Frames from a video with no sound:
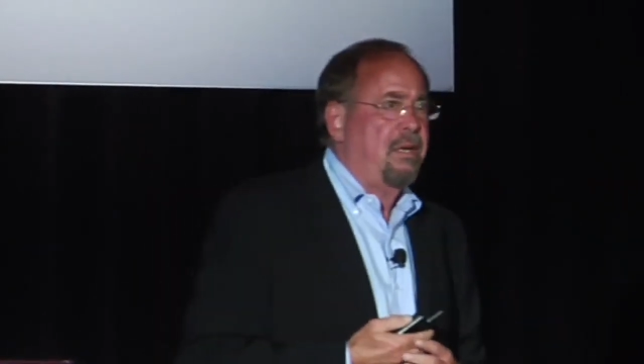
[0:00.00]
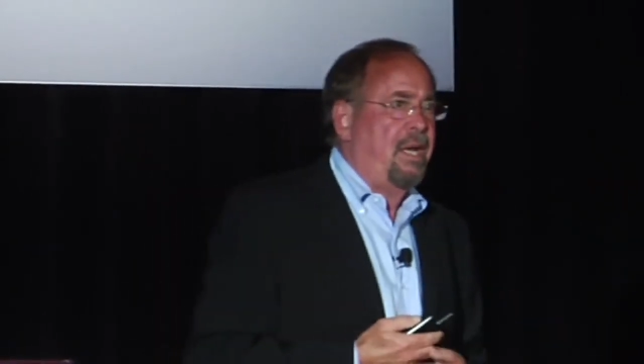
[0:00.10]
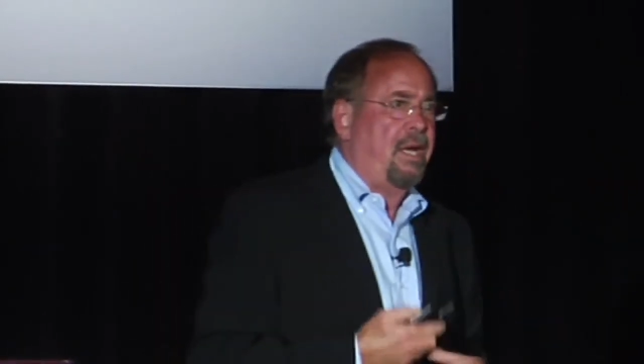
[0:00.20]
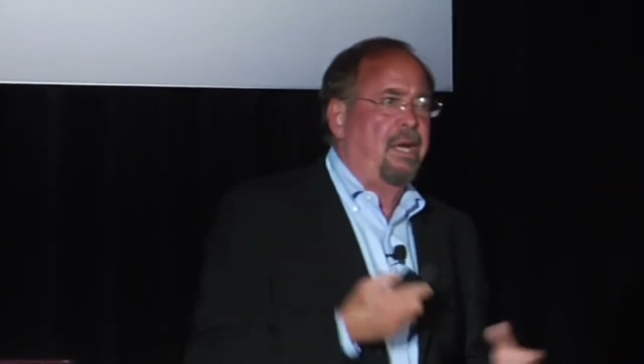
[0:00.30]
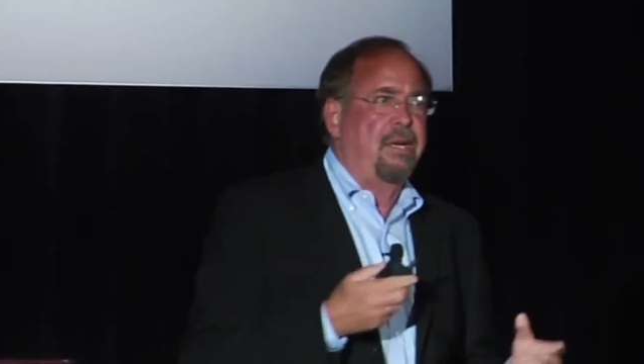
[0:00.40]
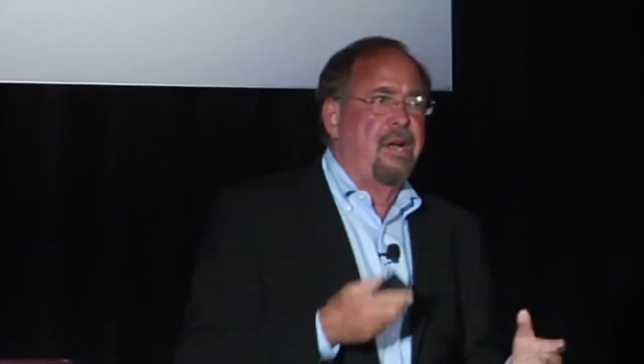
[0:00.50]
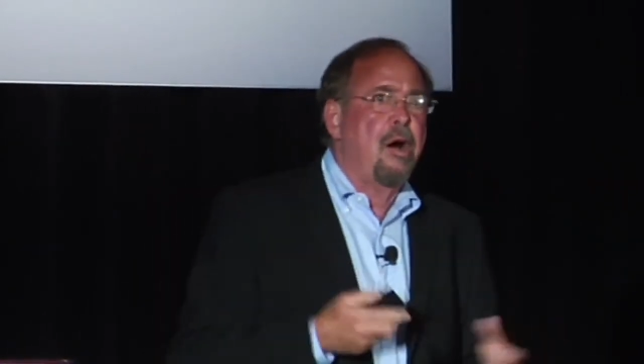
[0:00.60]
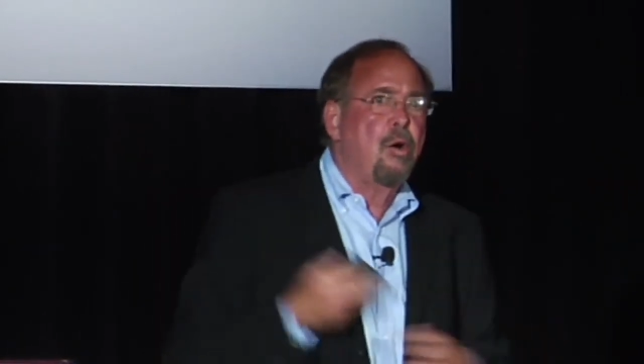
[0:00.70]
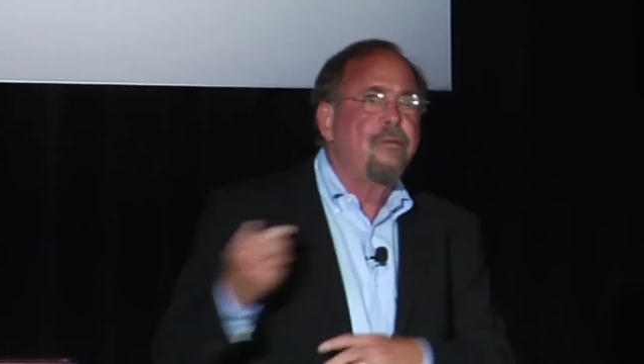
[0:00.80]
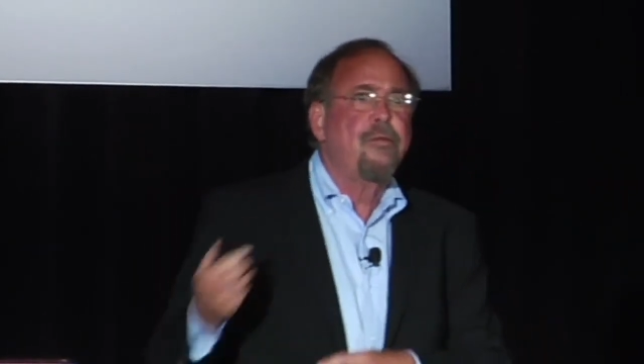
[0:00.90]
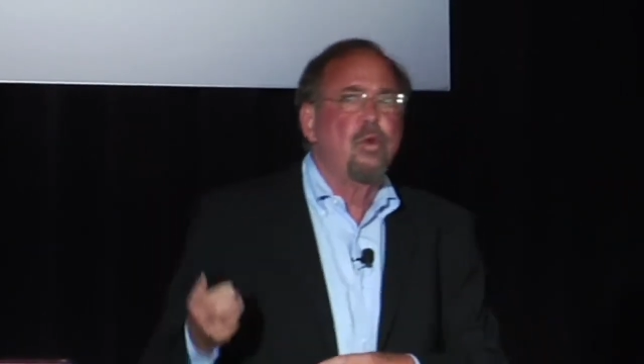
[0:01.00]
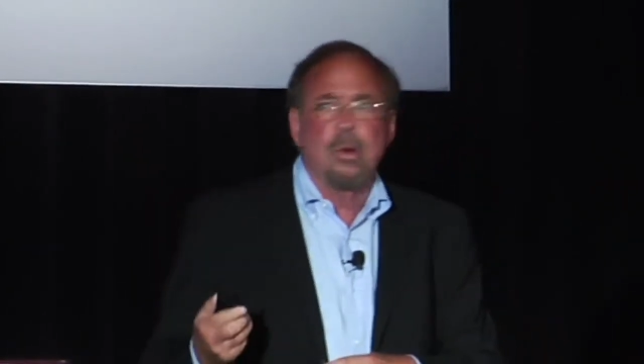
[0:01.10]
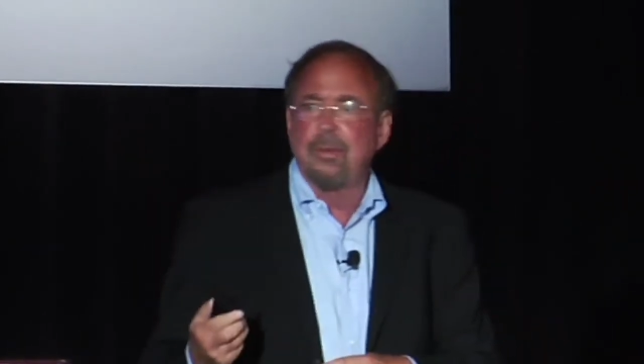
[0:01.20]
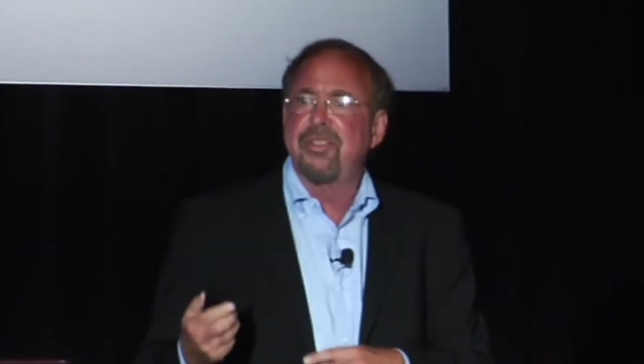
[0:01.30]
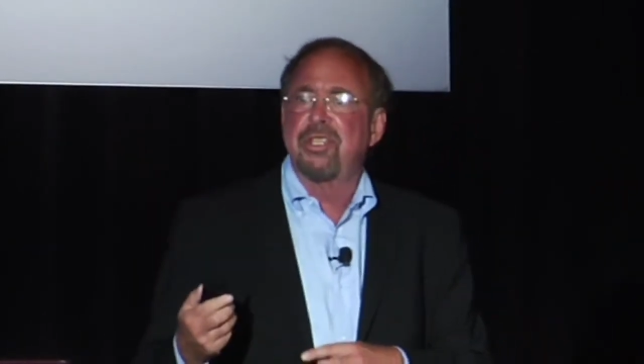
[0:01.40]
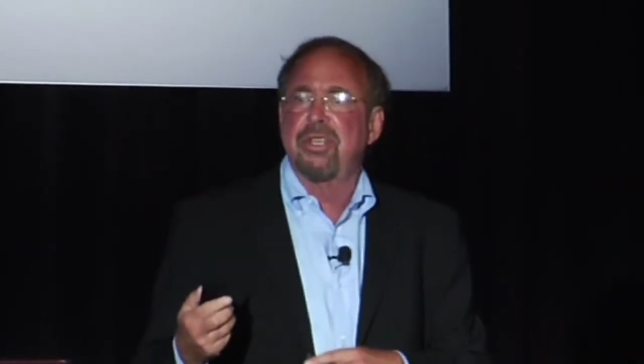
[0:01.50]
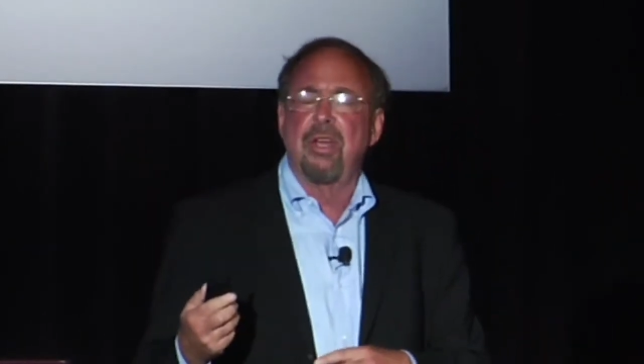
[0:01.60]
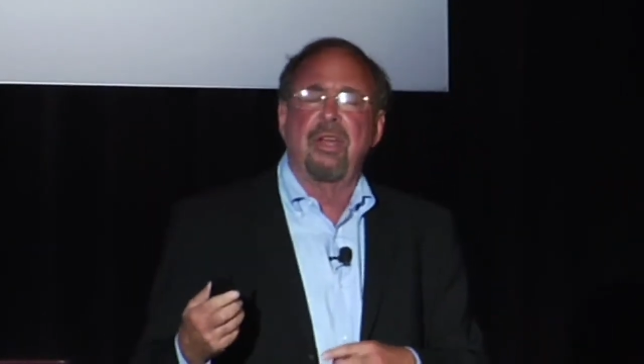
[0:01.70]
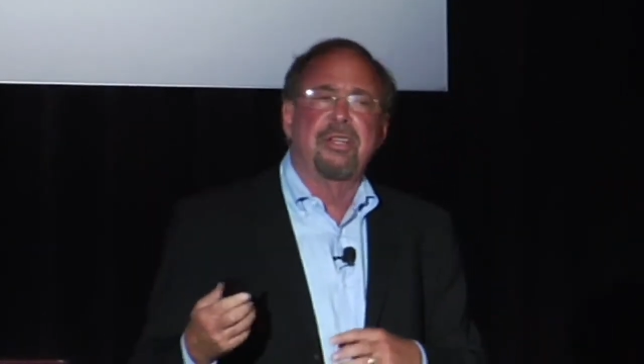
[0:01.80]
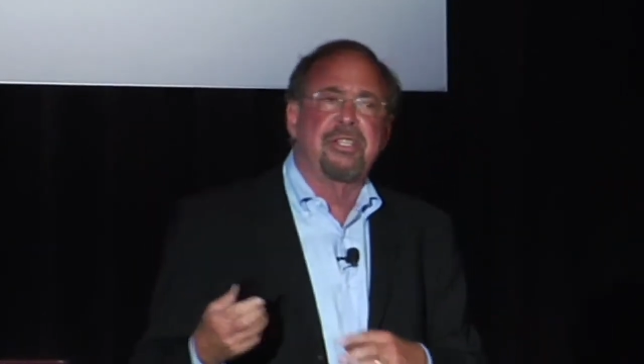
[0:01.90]
and our form of
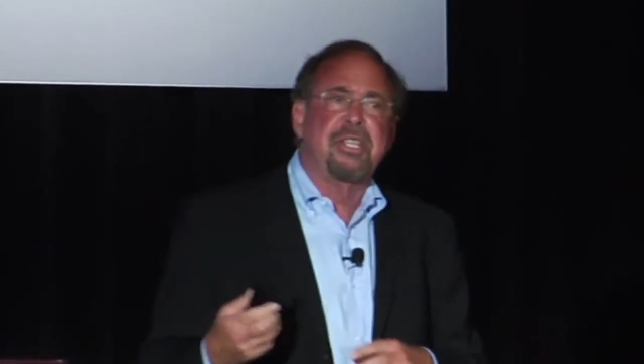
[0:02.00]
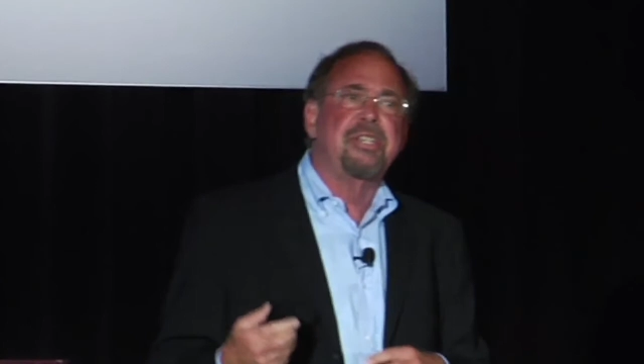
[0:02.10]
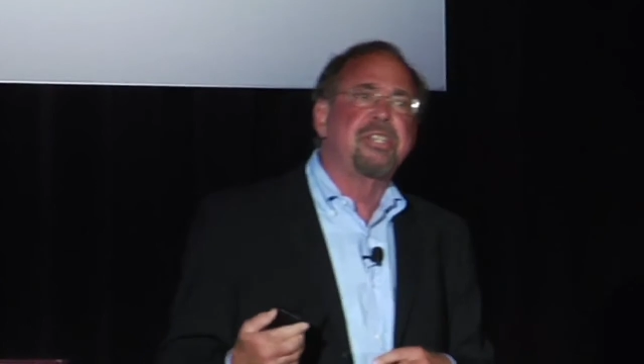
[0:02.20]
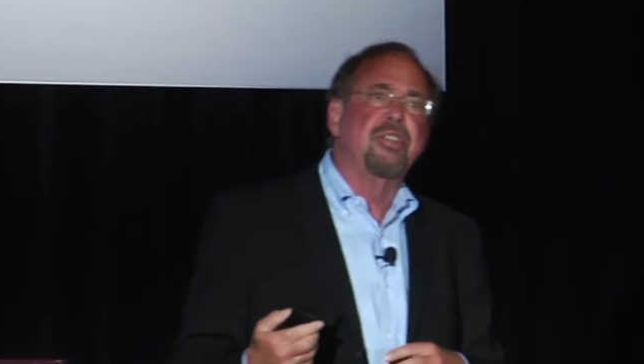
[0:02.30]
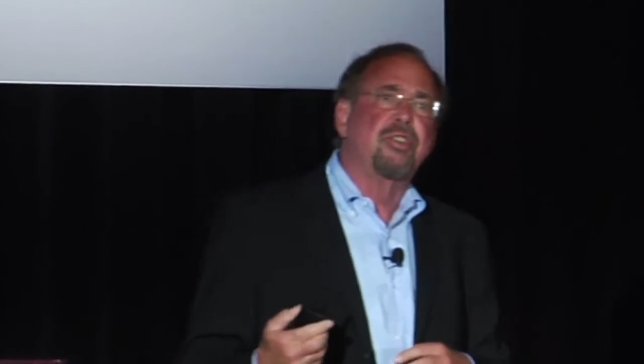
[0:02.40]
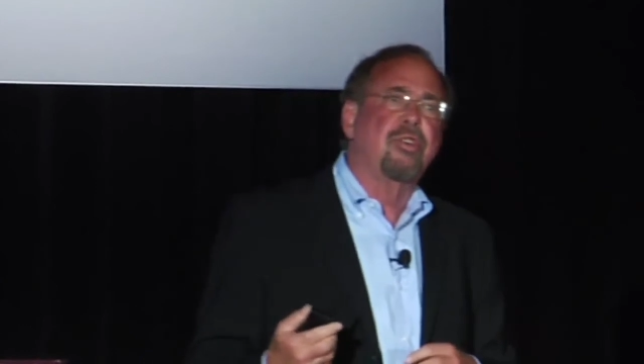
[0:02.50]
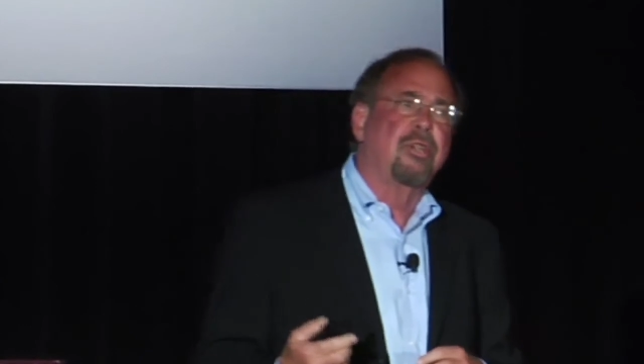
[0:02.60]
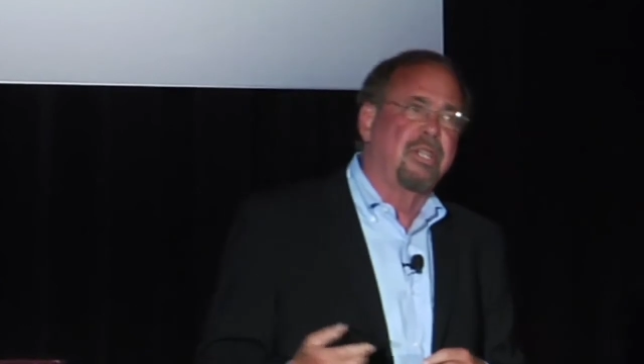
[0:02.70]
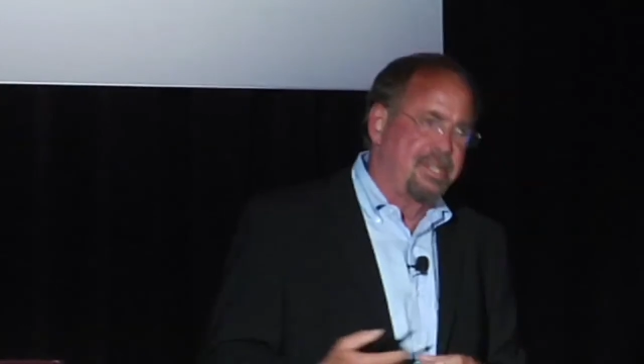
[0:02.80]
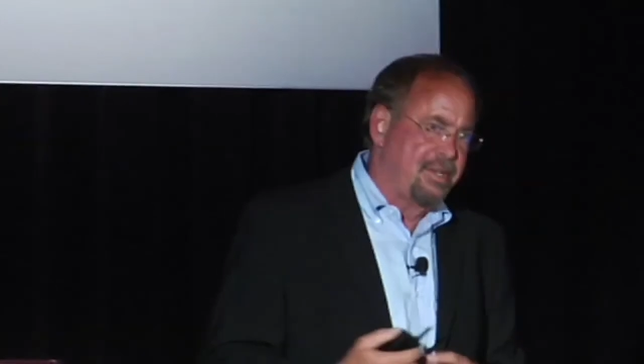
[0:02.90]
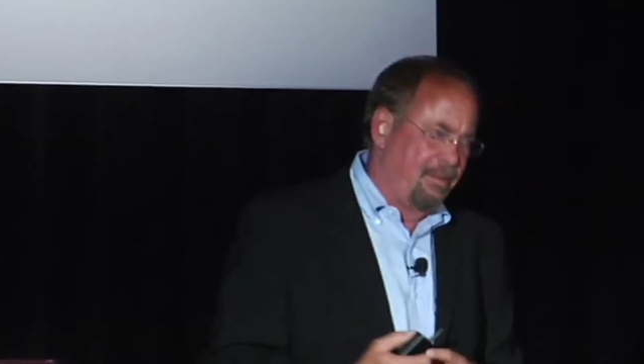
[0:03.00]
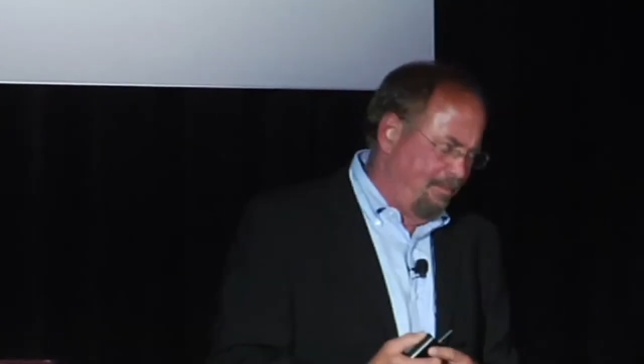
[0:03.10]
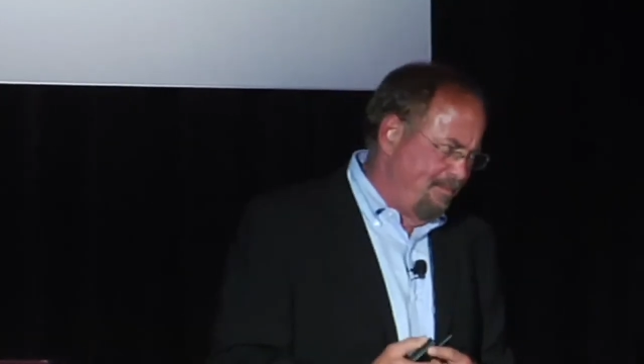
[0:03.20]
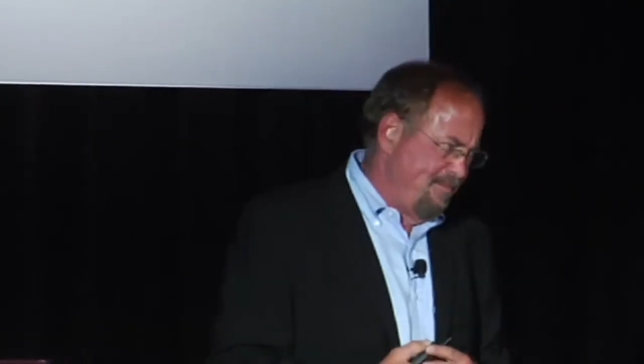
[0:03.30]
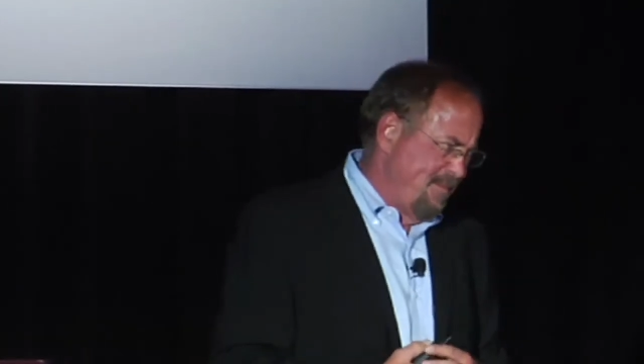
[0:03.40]
citizen journalism